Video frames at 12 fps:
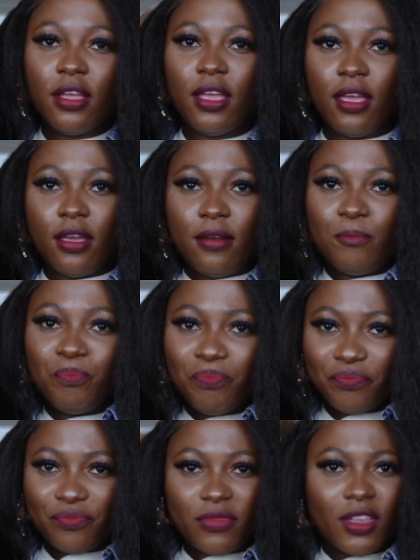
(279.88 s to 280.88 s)
And
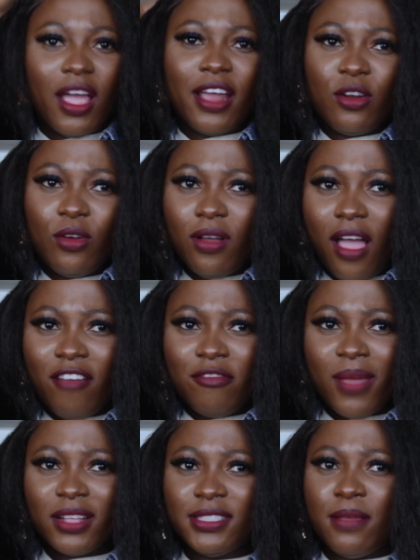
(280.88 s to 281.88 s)
I know I've
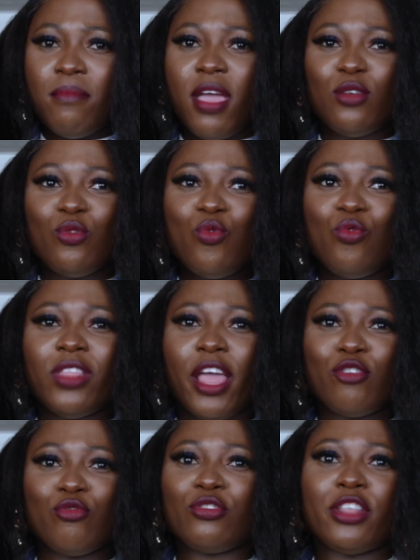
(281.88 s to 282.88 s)
met some men who
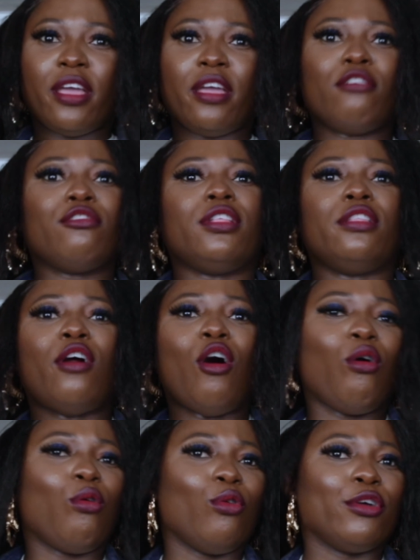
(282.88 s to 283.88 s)
like grow their hair really
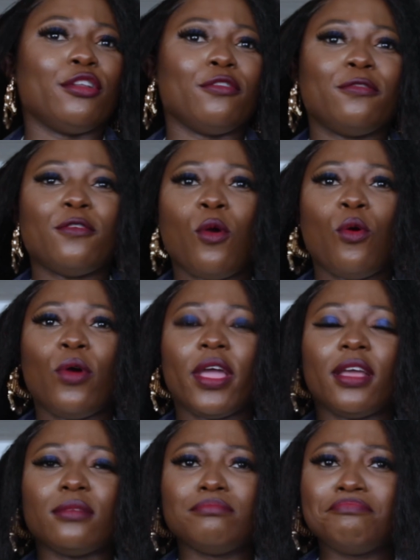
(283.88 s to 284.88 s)
long or in a fro,
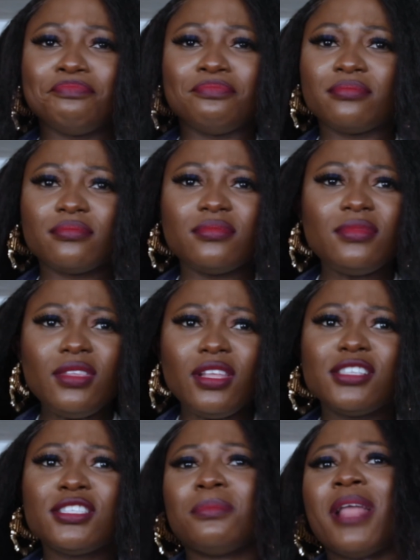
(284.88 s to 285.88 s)
and
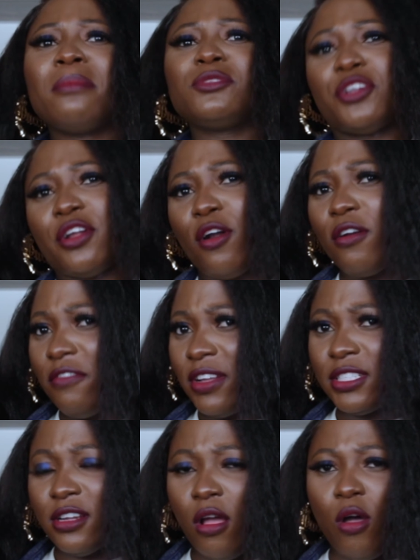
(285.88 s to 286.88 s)
sometimes their
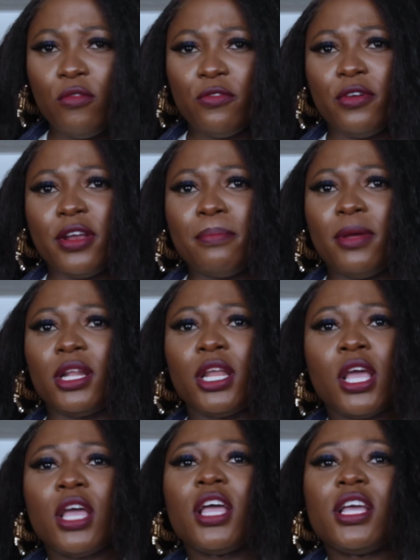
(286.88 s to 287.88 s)
girlfriends and I offer it, but
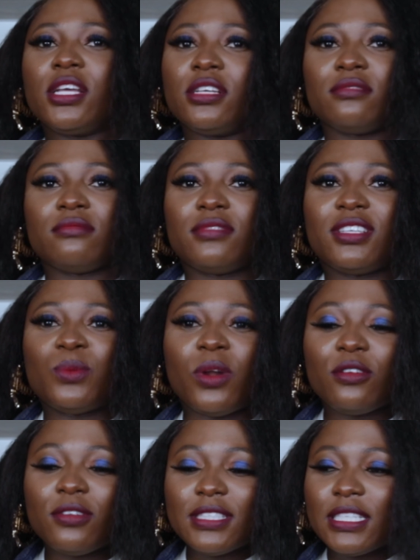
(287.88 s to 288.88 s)
it's one
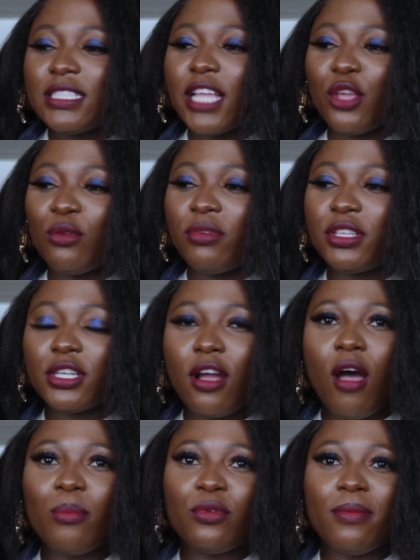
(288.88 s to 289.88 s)
of those things that you reach a
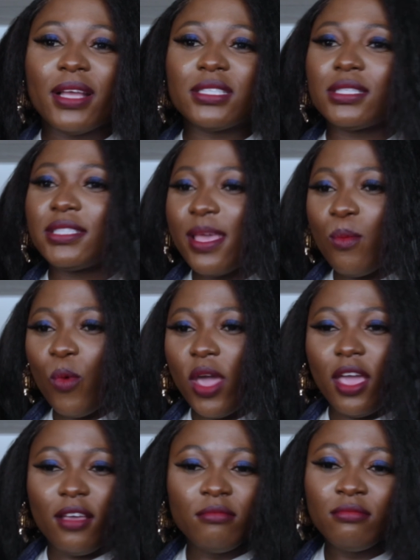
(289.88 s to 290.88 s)
compromise. The same
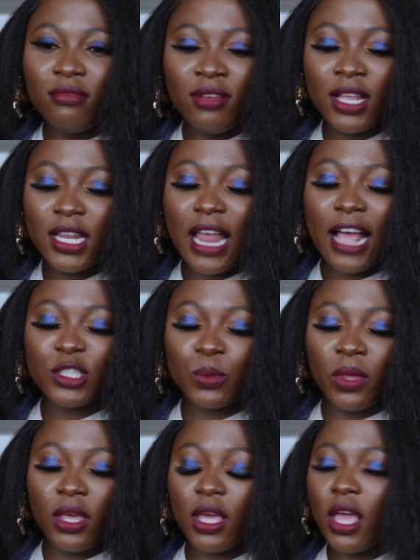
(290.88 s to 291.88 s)
way last
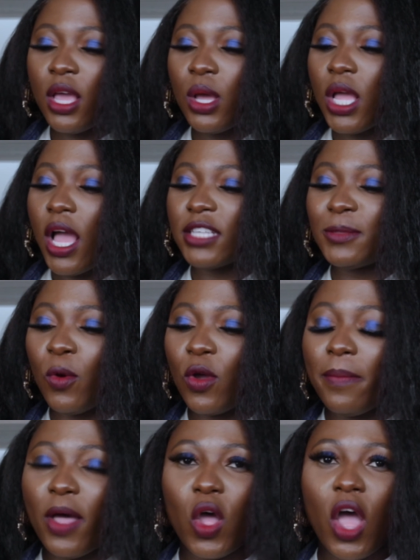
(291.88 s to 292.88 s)
week I spoke
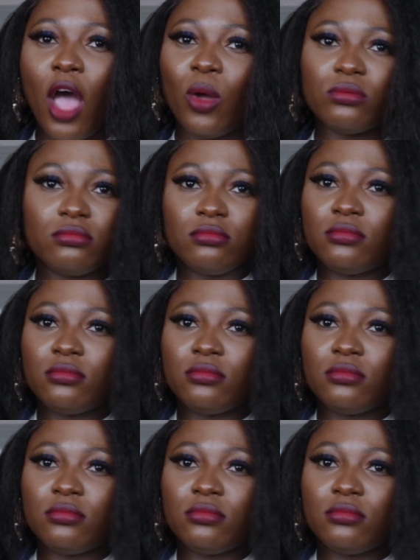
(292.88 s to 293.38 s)
about how